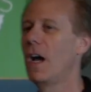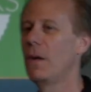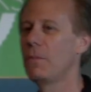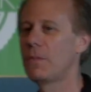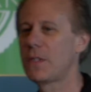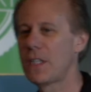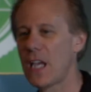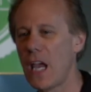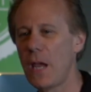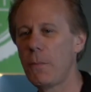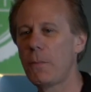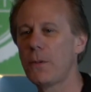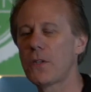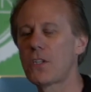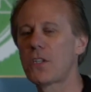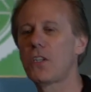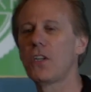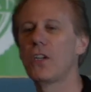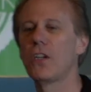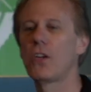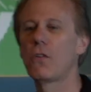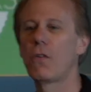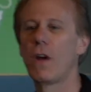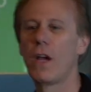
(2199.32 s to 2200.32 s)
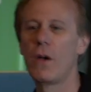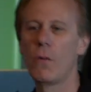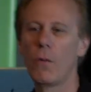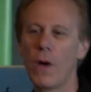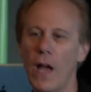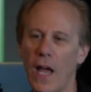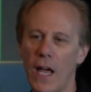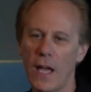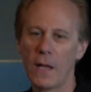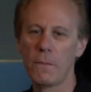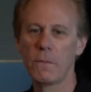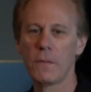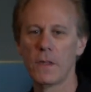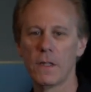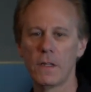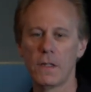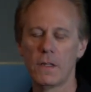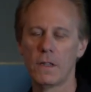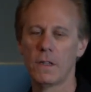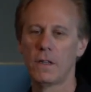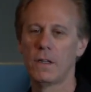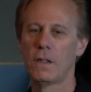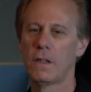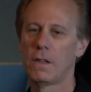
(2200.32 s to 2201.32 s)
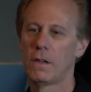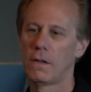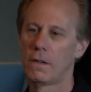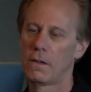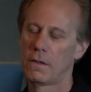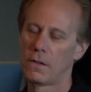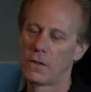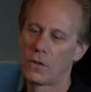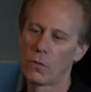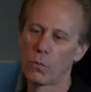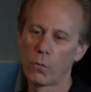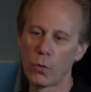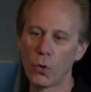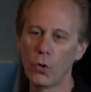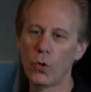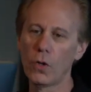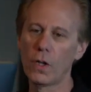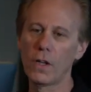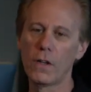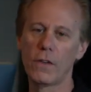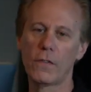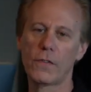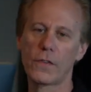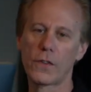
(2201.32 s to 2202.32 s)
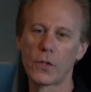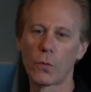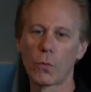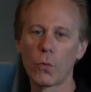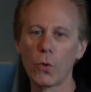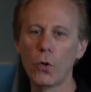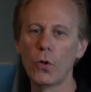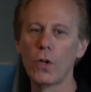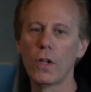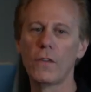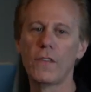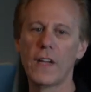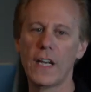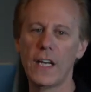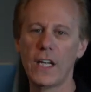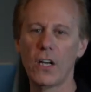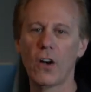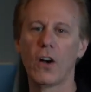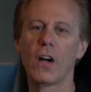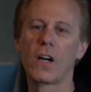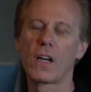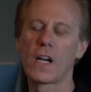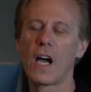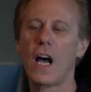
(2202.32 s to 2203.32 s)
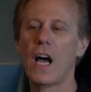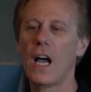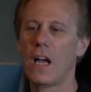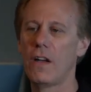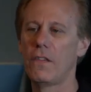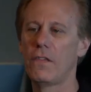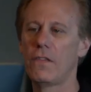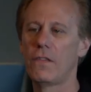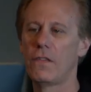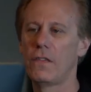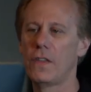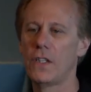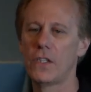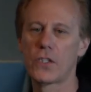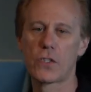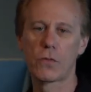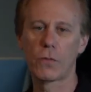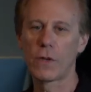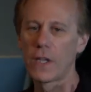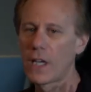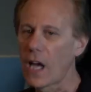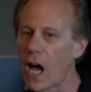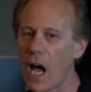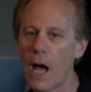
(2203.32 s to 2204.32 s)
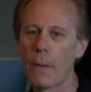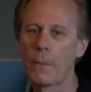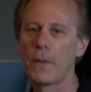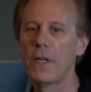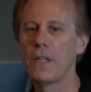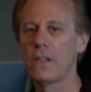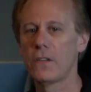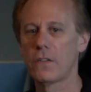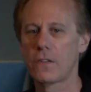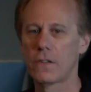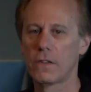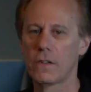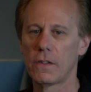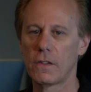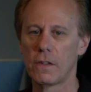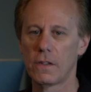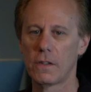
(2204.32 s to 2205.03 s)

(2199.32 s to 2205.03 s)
Tape is still a great way. The rule of any archive is 3 copies.